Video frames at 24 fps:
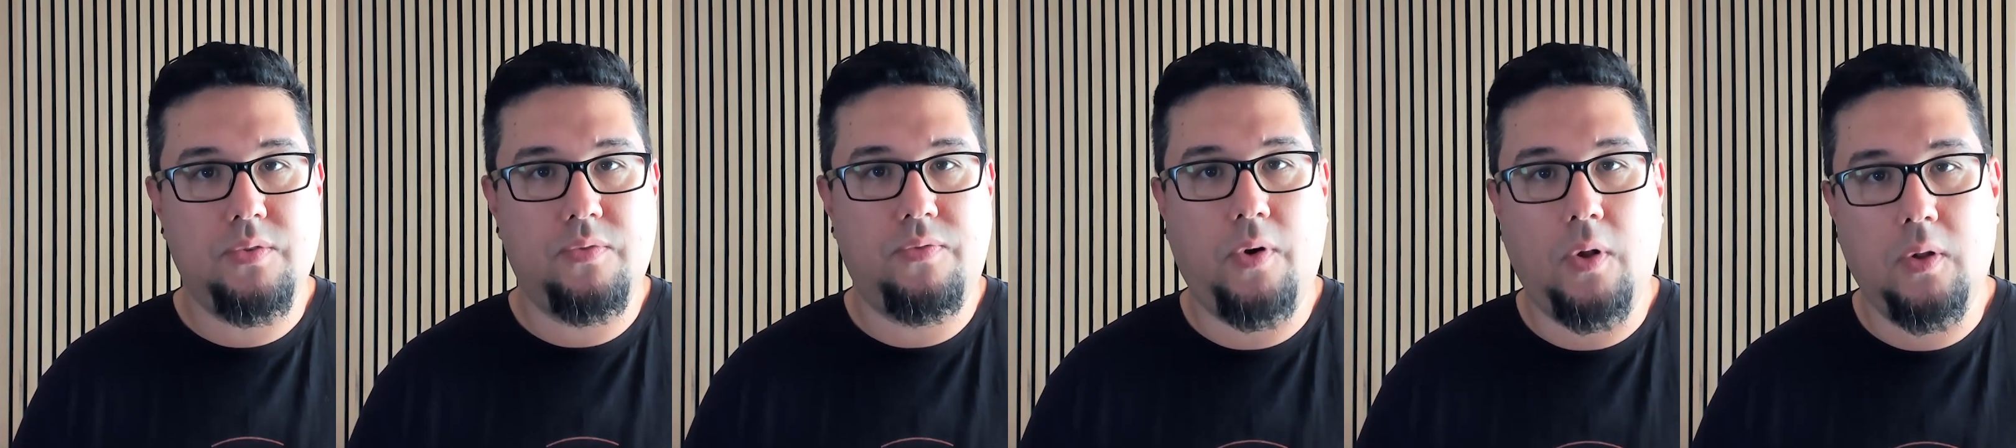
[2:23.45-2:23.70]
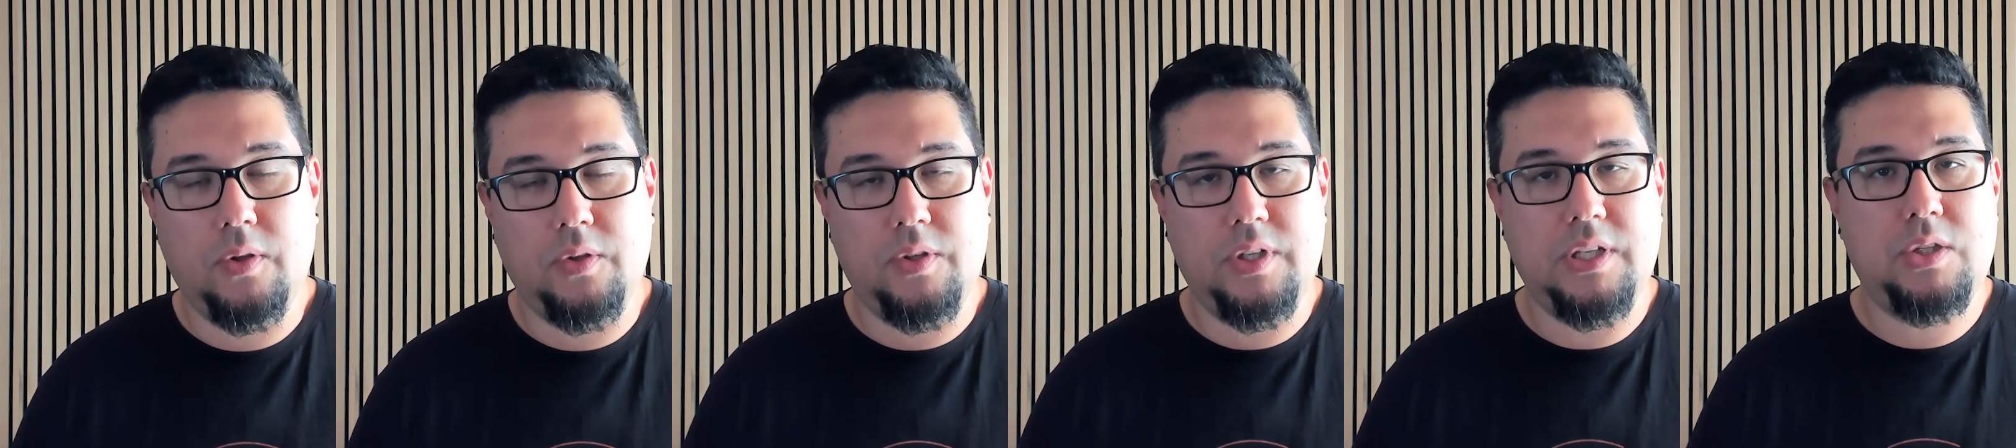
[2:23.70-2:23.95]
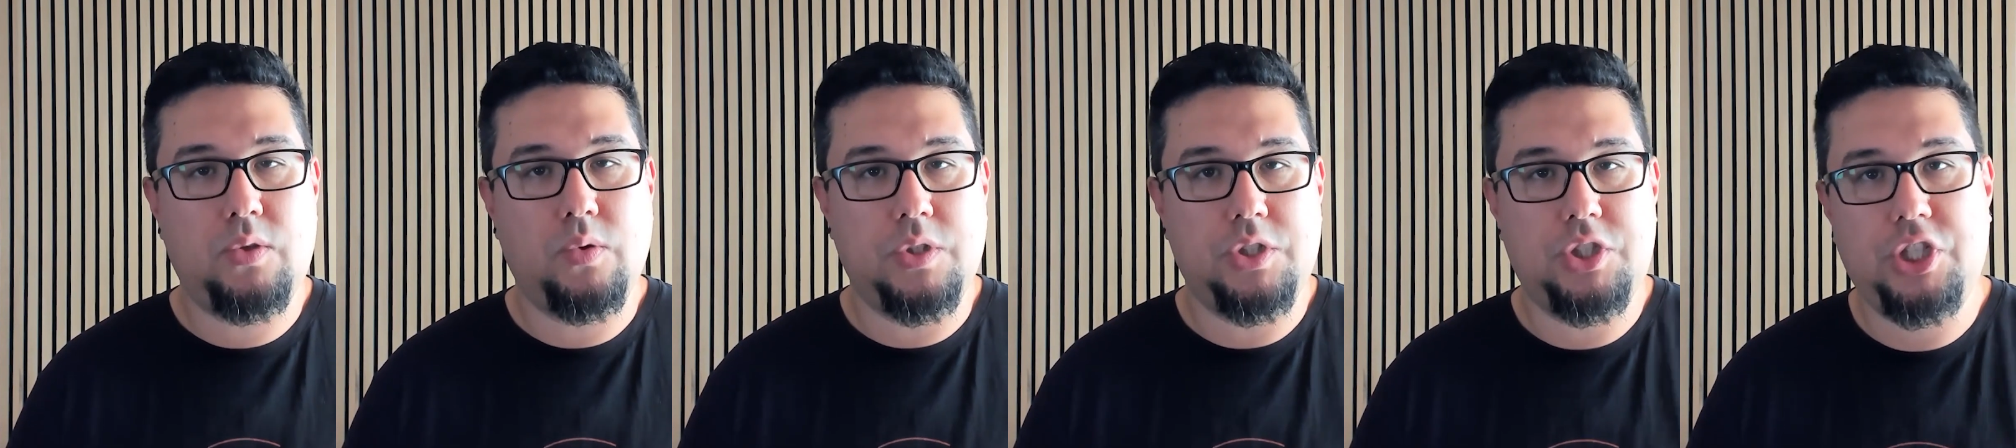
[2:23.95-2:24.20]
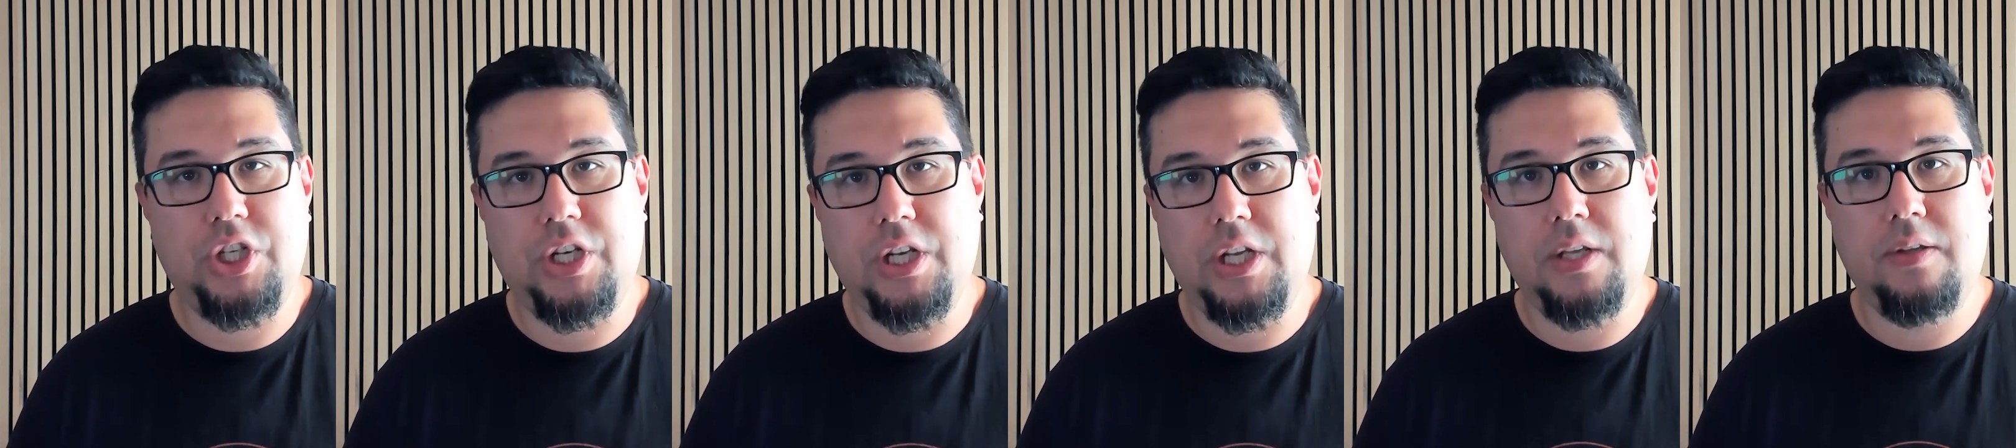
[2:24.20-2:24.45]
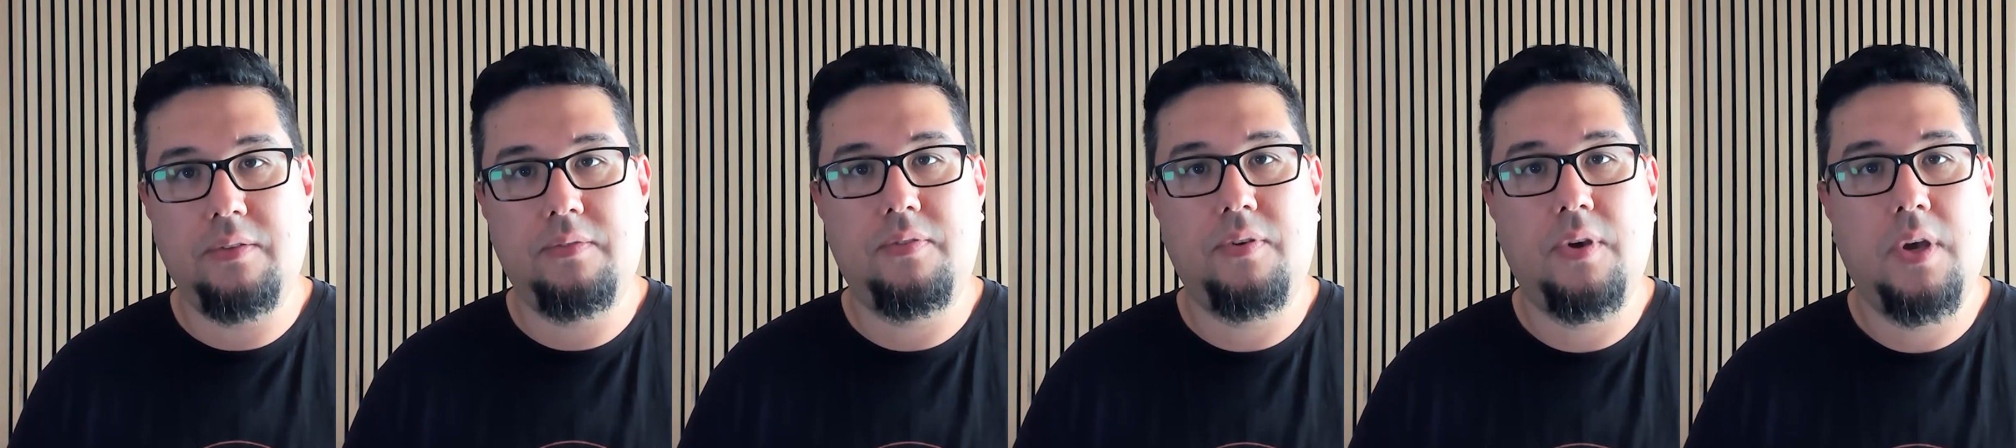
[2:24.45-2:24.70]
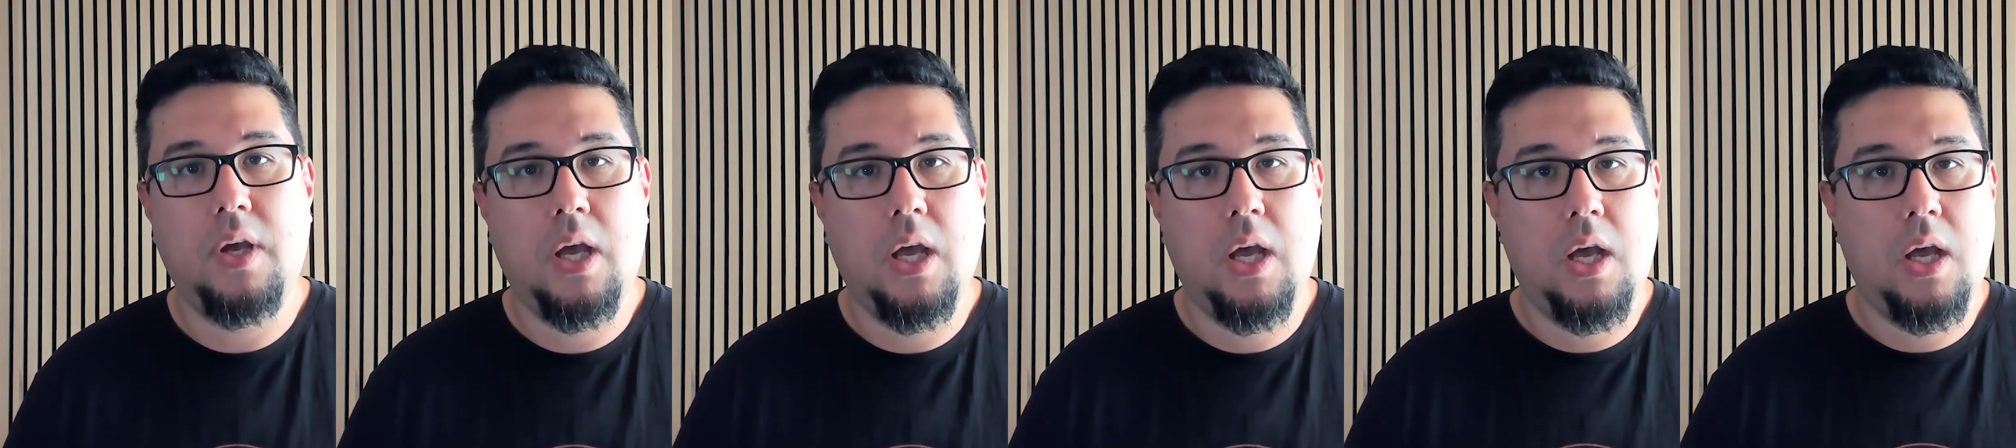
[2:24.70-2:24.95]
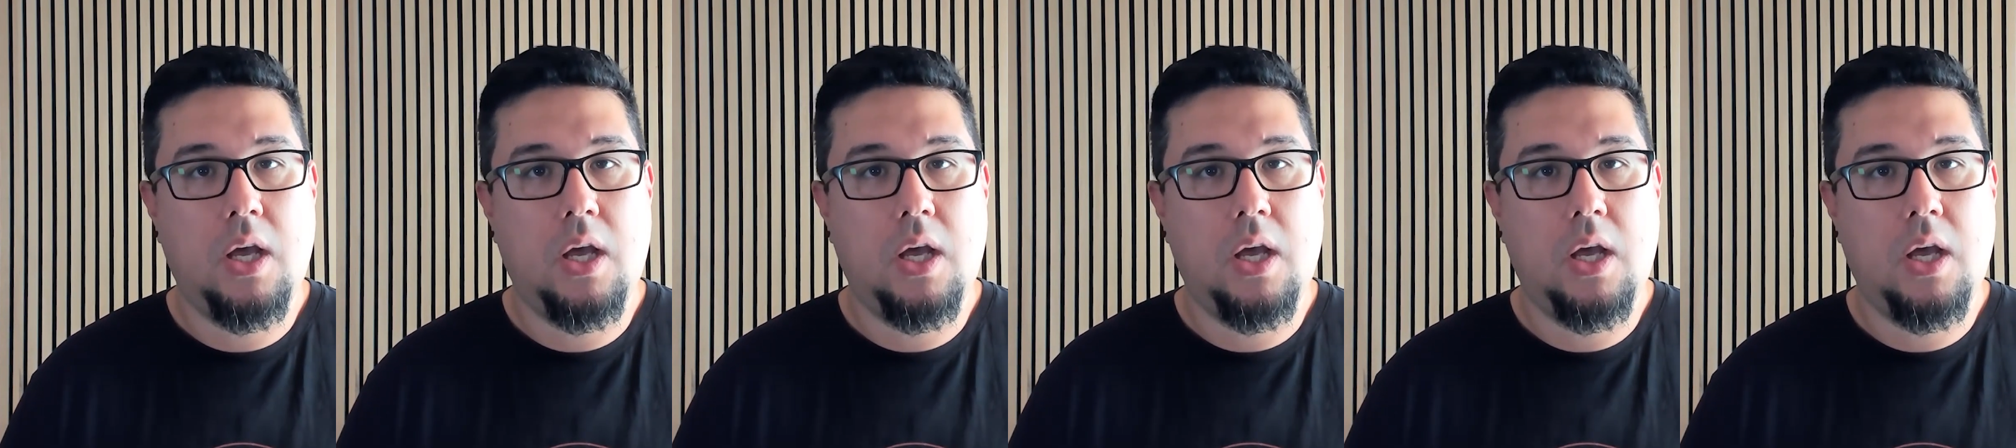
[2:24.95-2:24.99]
to follow, need to achieve